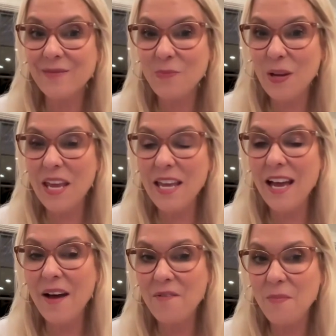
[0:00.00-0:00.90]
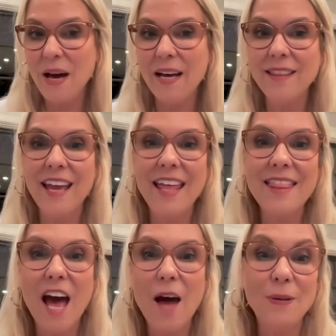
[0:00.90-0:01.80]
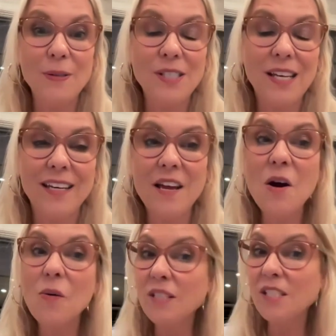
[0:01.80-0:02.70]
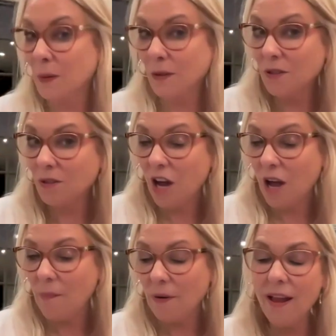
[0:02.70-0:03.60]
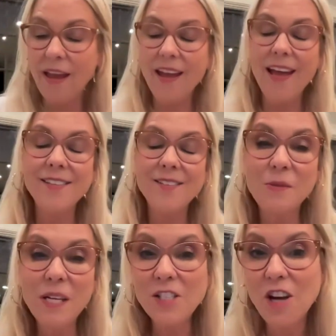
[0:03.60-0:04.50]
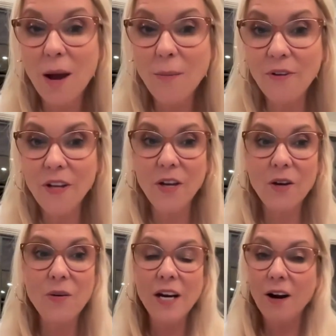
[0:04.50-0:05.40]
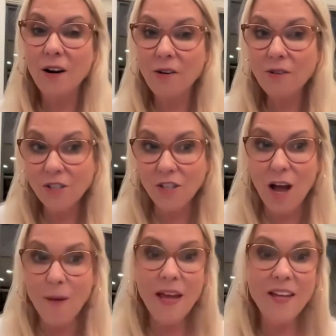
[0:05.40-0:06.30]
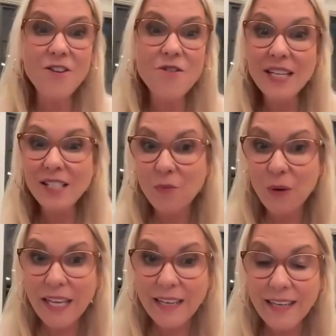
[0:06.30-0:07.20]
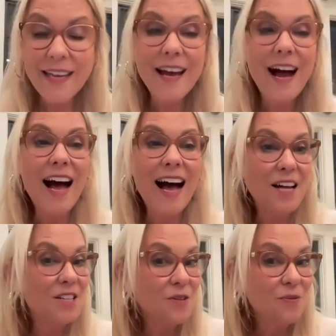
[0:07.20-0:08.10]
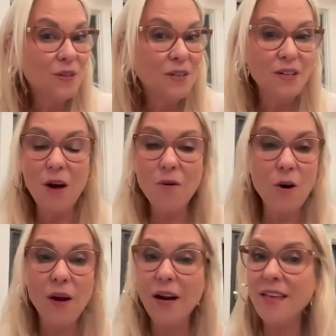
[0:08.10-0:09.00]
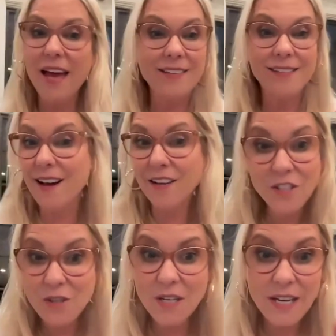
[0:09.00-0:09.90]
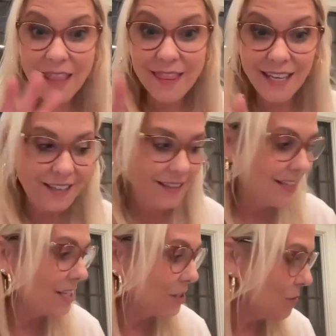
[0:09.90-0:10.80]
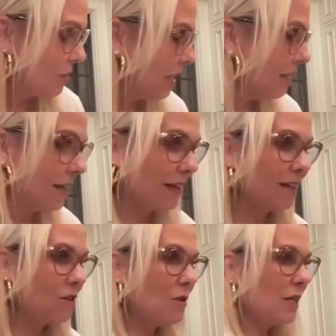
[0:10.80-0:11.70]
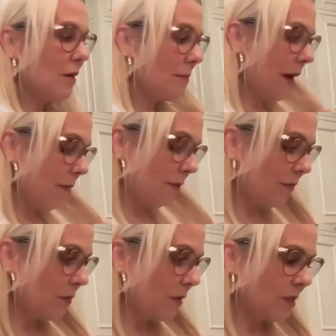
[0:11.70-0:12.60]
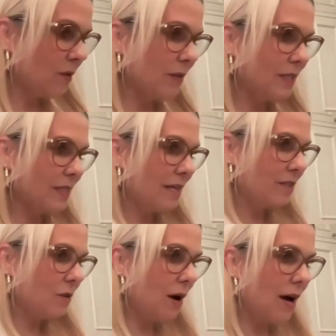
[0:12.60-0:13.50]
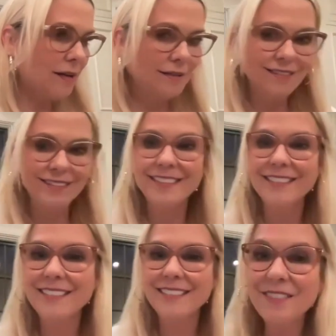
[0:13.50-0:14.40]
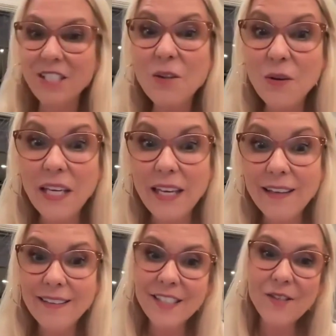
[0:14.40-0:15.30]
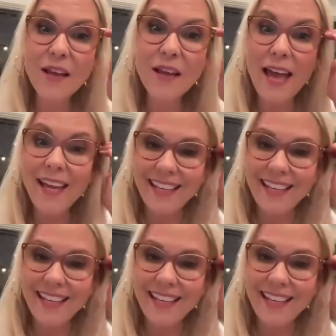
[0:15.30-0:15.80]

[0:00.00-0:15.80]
week of the month. And that person wins a personal shopper. And we shop for you in our logo shop, and you get to win uh, a new logo wear that costs you nothing. Yes, you can eat, honey. You can grab that one if you want to, because it's not so hot. Wants a cookie. It's okay.